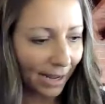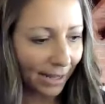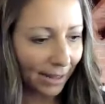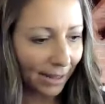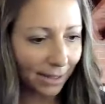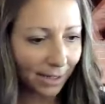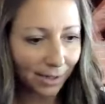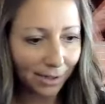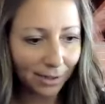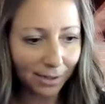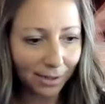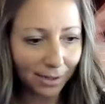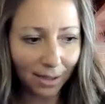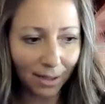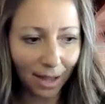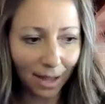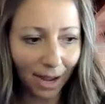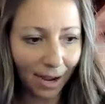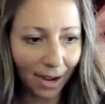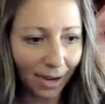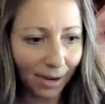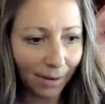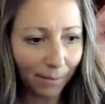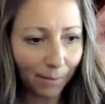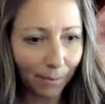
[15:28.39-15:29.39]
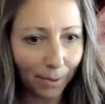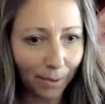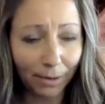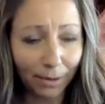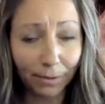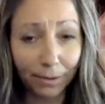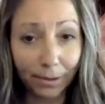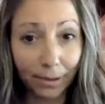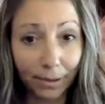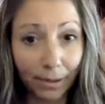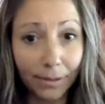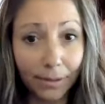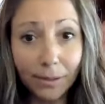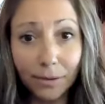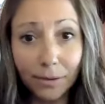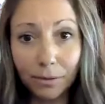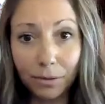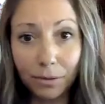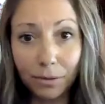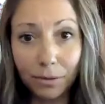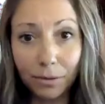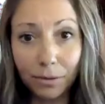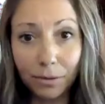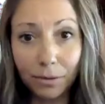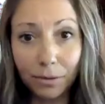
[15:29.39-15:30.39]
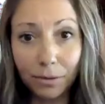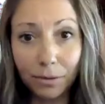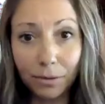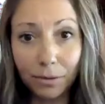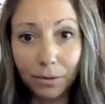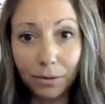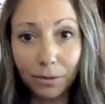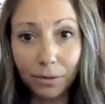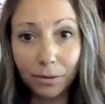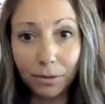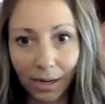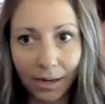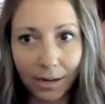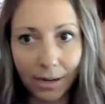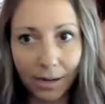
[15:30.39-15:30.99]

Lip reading: I learned a lot, but it was also challenging.